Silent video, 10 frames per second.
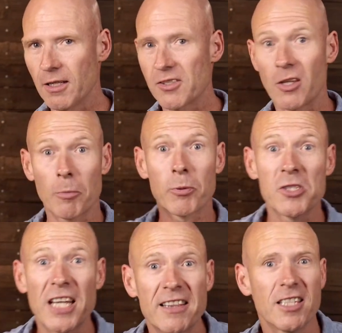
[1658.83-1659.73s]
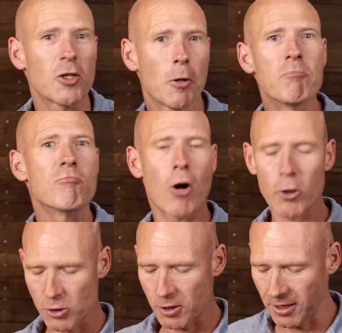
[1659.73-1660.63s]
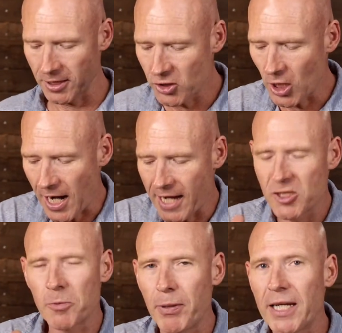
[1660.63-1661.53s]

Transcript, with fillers: So they'll present this emotionally charged